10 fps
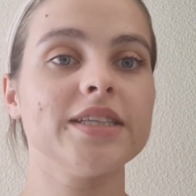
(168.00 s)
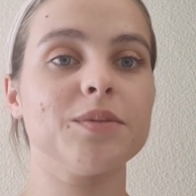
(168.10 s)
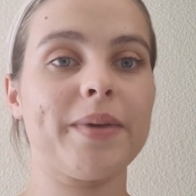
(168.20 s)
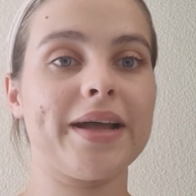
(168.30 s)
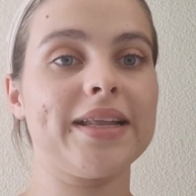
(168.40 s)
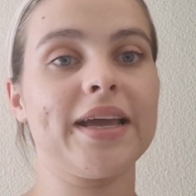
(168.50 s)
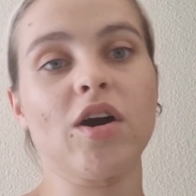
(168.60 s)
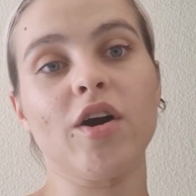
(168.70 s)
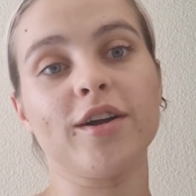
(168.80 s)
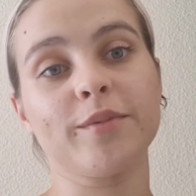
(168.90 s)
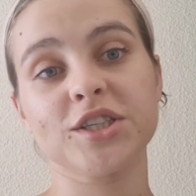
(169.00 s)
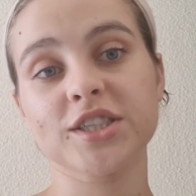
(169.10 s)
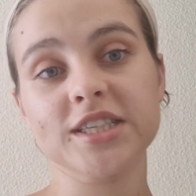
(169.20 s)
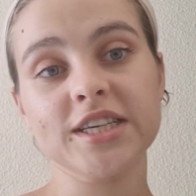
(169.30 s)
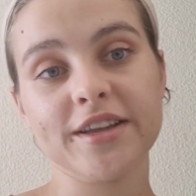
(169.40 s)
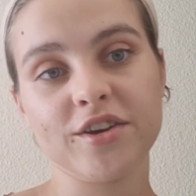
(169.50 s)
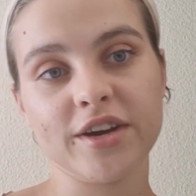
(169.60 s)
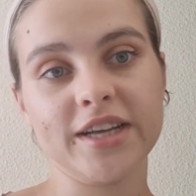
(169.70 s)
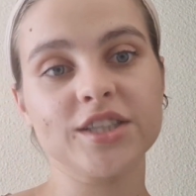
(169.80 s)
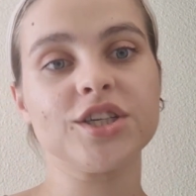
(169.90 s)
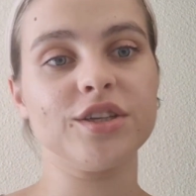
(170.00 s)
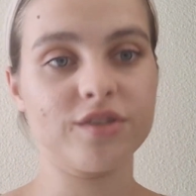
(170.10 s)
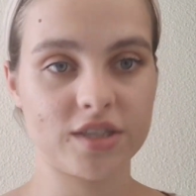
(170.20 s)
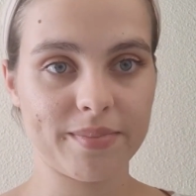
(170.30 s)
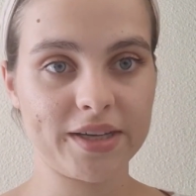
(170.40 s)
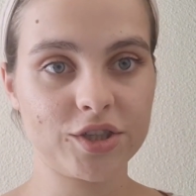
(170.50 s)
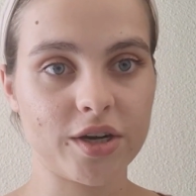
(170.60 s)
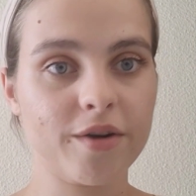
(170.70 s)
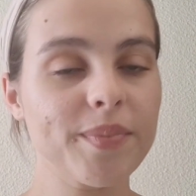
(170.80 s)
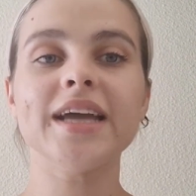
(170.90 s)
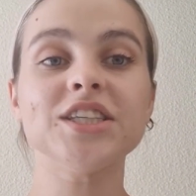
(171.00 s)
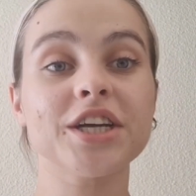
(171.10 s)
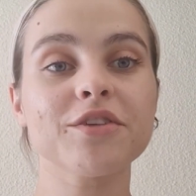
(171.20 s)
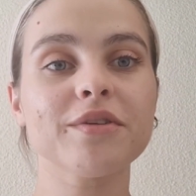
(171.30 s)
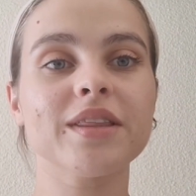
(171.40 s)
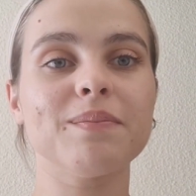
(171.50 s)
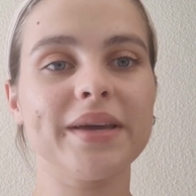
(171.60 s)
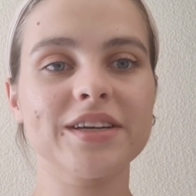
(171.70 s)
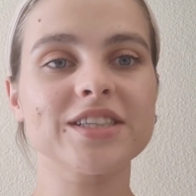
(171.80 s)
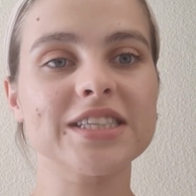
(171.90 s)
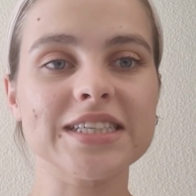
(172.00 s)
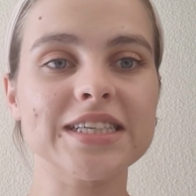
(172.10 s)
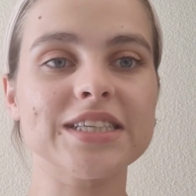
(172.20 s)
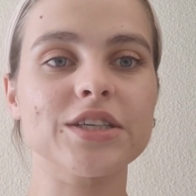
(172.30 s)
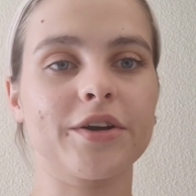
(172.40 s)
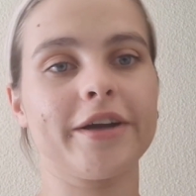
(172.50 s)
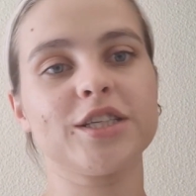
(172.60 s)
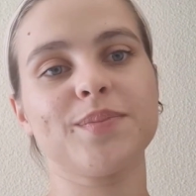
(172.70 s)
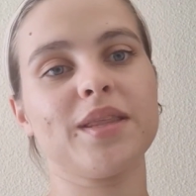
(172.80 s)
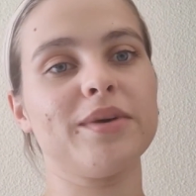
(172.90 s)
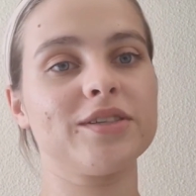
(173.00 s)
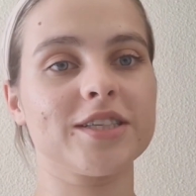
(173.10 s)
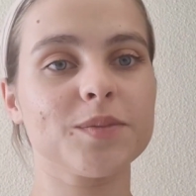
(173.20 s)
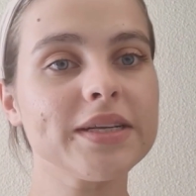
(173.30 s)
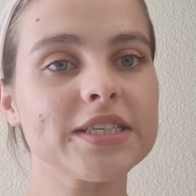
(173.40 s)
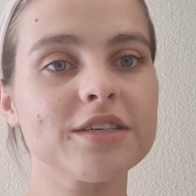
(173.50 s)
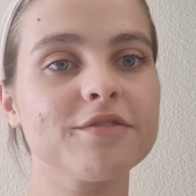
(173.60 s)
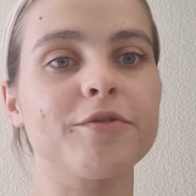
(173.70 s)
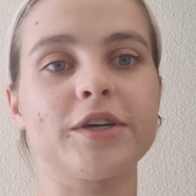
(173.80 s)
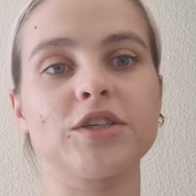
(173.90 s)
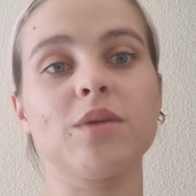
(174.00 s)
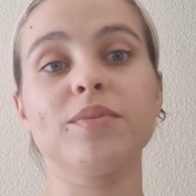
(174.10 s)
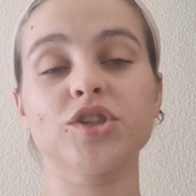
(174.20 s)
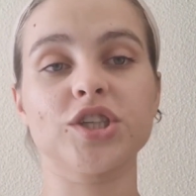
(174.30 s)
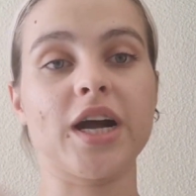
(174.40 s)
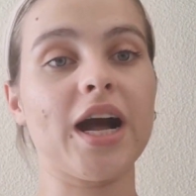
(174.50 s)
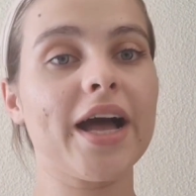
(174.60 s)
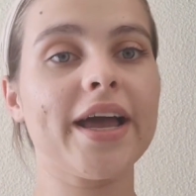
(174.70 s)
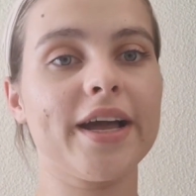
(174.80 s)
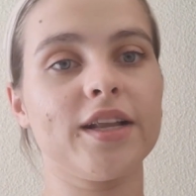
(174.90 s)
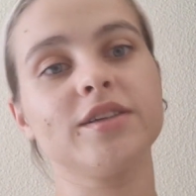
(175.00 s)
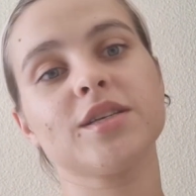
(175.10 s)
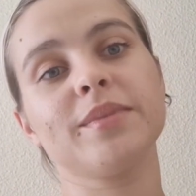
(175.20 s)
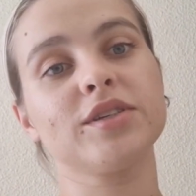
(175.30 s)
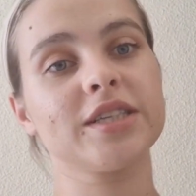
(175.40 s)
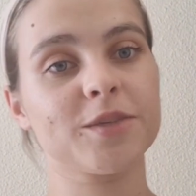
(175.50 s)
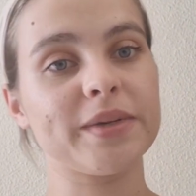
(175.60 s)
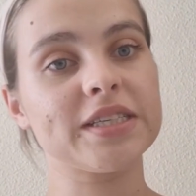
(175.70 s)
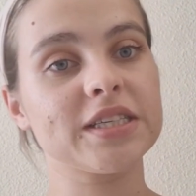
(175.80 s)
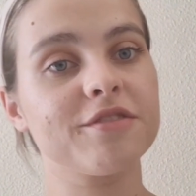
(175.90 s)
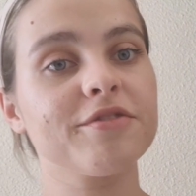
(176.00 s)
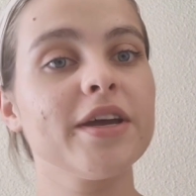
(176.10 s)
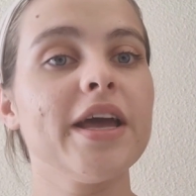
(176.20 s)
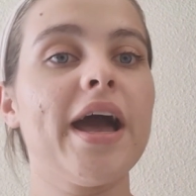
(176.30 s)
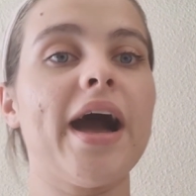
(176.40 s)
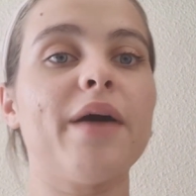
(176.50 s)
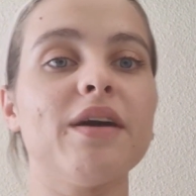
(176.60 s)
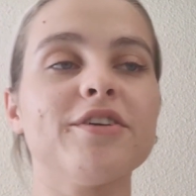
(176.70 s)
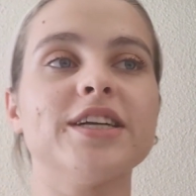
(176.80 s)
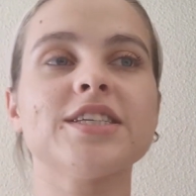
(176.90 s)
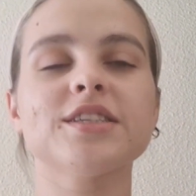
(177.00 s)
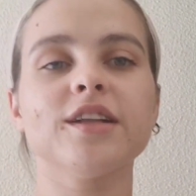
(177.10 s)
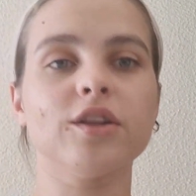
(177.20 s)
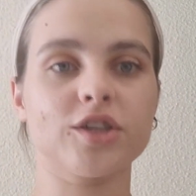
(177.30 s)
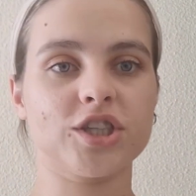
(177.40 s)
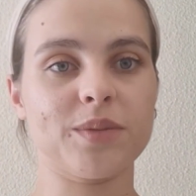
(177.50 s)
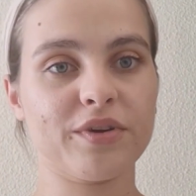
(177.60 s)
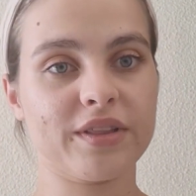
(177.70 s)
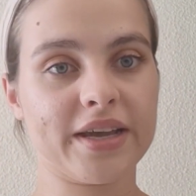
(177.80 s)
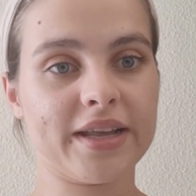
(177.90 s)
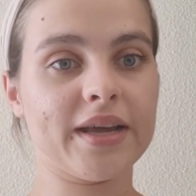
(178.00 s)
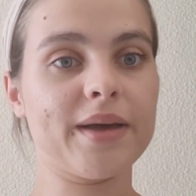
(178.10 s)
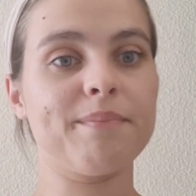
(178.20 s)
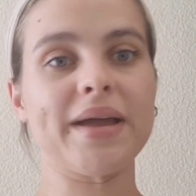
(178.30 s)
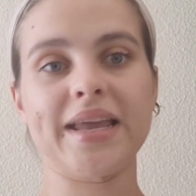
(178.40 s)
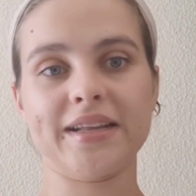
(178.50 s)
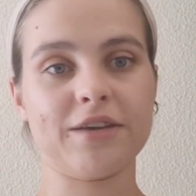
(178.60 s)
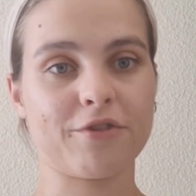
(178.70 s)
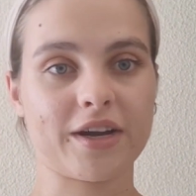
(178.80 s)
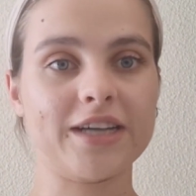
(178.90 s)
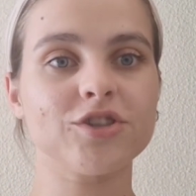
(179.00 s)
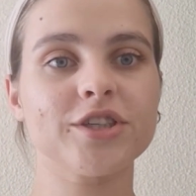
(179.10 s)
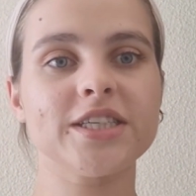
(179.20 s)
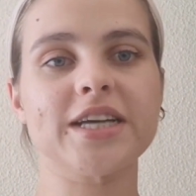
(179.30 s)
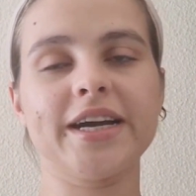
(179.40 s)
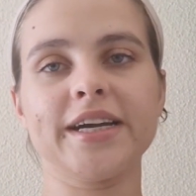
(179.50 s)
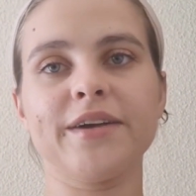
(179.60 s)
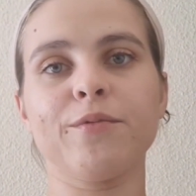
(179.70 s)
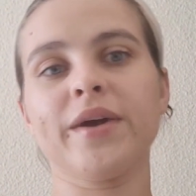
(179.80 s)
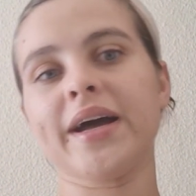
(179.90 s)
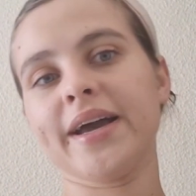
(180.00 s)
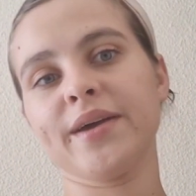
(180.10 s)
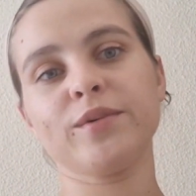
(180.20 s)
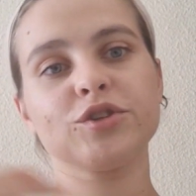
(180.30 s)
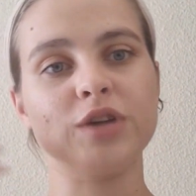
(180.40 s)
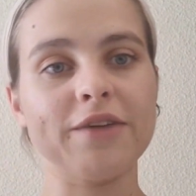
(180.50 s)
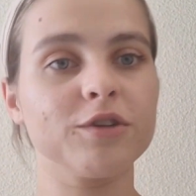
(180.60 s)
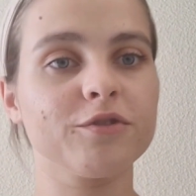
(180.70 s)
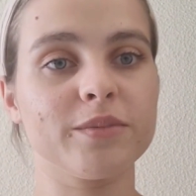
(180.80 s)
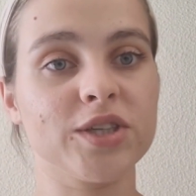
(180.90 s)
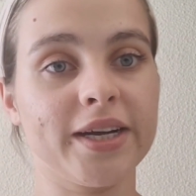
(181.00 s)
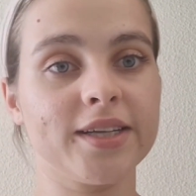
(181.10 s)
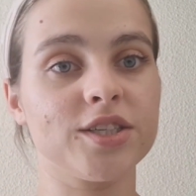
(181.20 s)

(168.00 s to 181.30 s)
depending on which city that you're in to use the metro. In general, the bigger cities are going to be the most expensive. For example, Shanghai, I know, is the most expensive. However, it's still a lot cheaper than many different countries. When I traveled from China